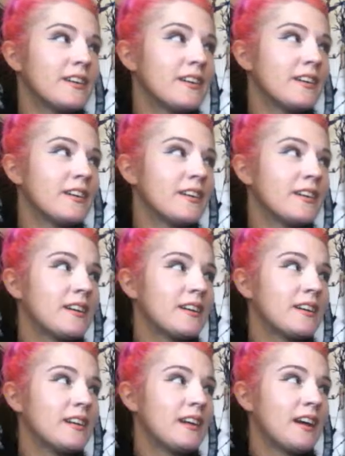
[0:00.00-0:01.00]

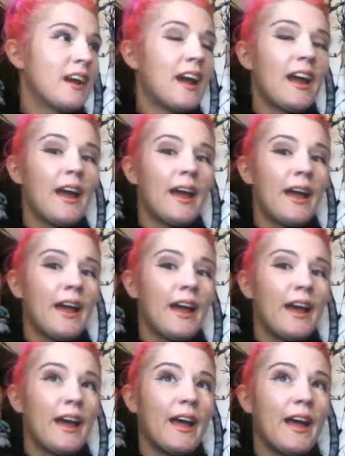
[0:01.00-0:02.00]
Nothing is said.